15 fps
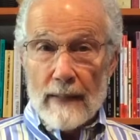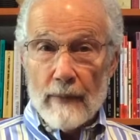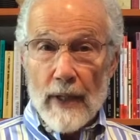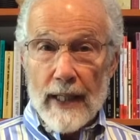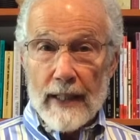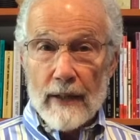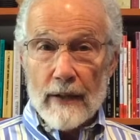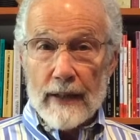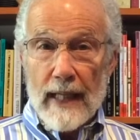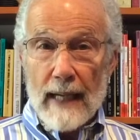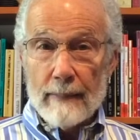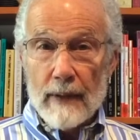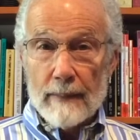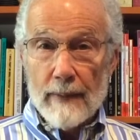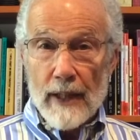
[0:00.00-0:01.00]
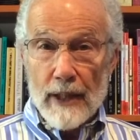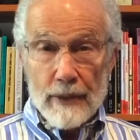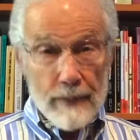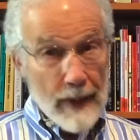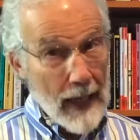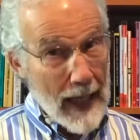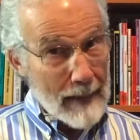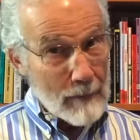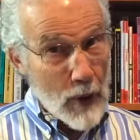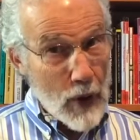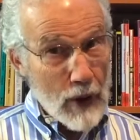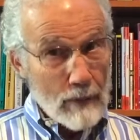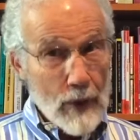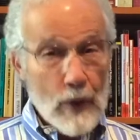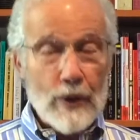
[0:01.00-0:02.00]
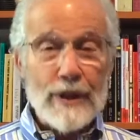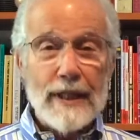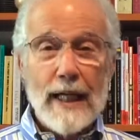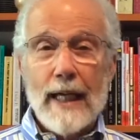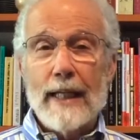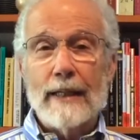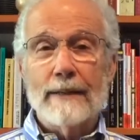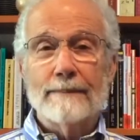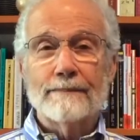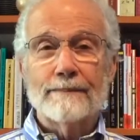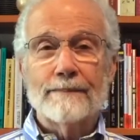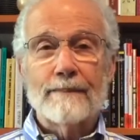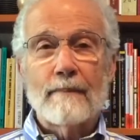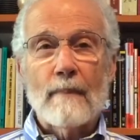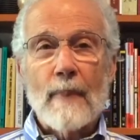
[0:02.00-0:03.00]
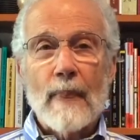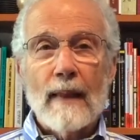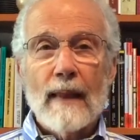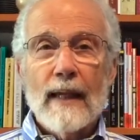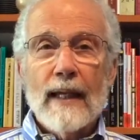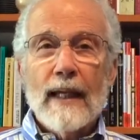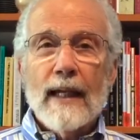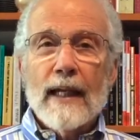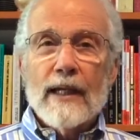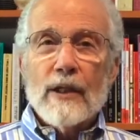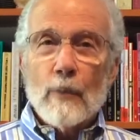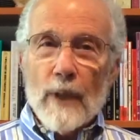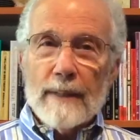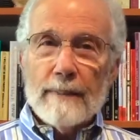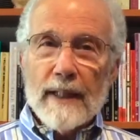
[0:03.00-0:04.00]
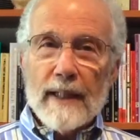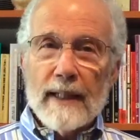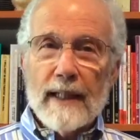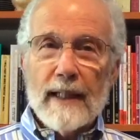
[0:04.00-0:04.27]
I'm writing on capital punishment. I'm almost done. The one big